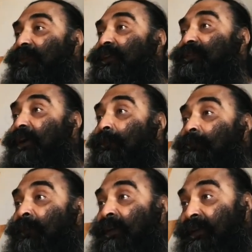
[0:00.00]
in
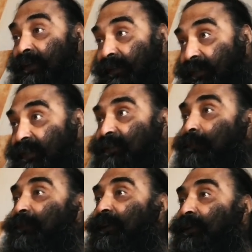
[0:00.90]
some
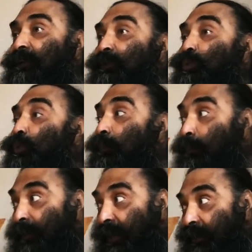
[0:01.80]
discipline to
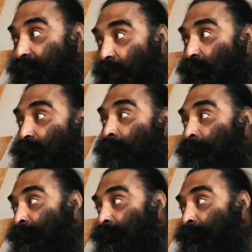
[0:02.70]
break down